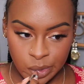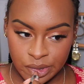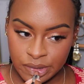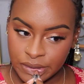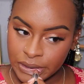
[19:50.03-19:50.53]

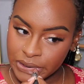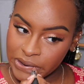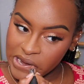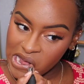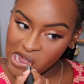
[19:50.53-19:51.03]
Such a
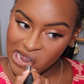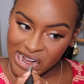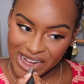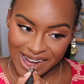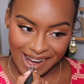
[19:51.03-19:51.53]
good
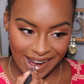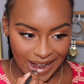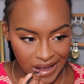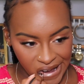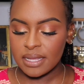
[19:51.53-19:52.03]
color.
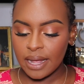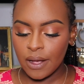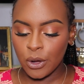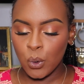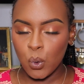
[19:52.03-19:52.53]
It's like
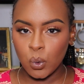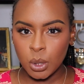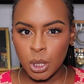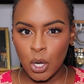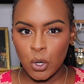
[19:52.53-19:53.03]
a
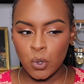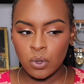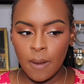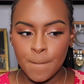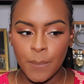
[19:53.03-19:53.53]
cool
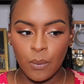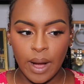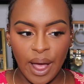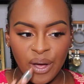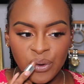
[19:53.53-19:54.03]
tone
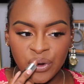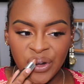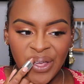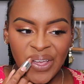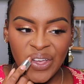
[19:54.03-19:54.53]

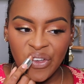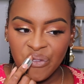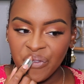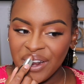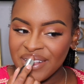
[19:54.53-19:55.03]
brown,
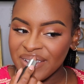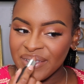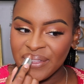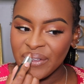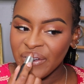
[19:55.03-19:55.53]
but it's
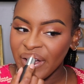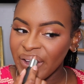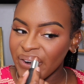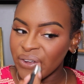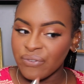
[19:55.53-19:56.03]
still
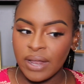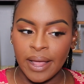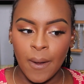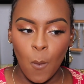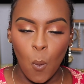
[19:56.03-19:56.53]
kind of
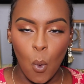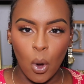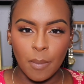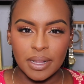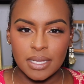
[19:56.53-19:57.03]
like
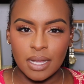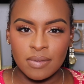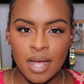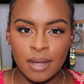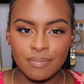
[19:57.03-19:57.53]
warm at the same
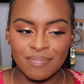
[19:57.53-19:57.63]
time.